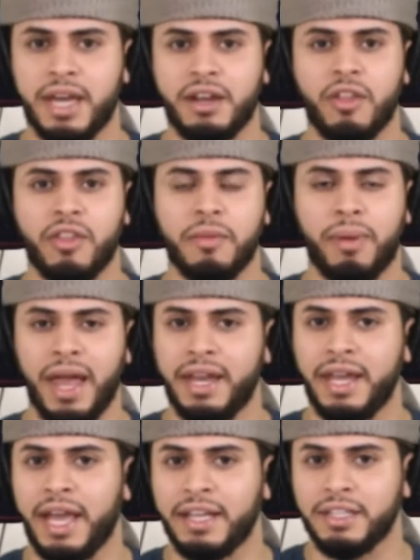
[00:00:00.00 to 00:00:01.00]
man on the
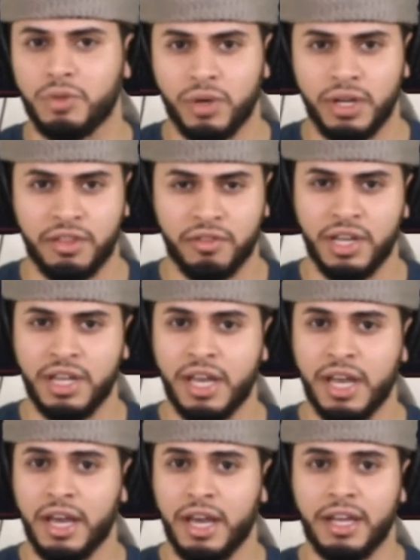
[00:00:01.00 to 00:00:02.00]
planet at 23.
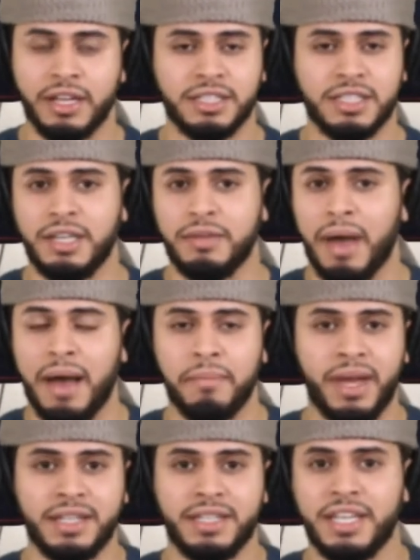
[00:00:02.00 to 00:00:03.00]
And Nassim
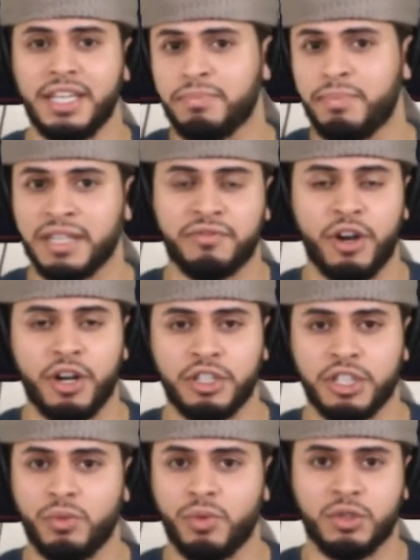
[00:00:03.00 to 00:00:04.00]
Hamed, his best
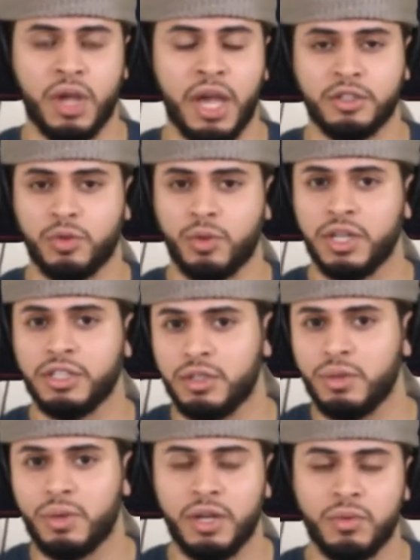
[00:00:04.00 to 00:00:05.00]
version was at
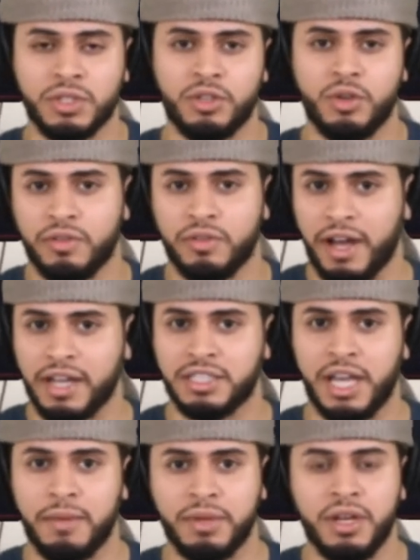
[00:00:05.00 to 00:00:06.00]
22 when he was unified
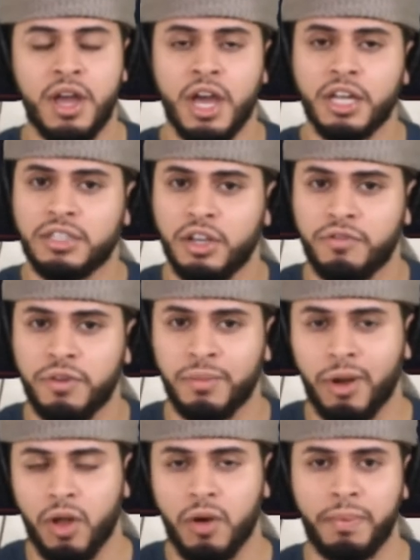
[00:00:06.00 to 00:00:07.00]
champion.
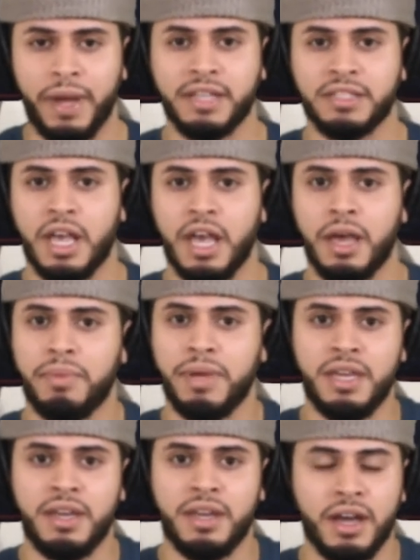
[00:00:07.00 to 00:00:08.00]
Teofimo Lopez
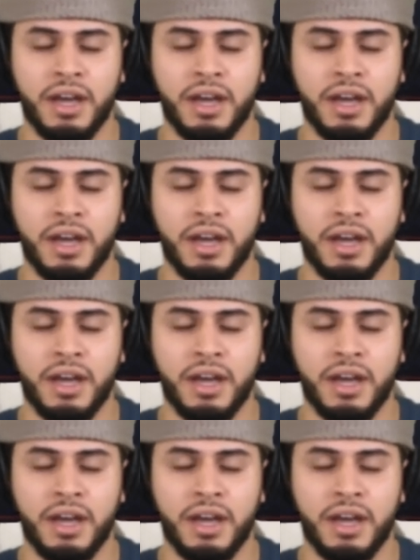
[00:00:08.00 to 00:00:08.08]
beat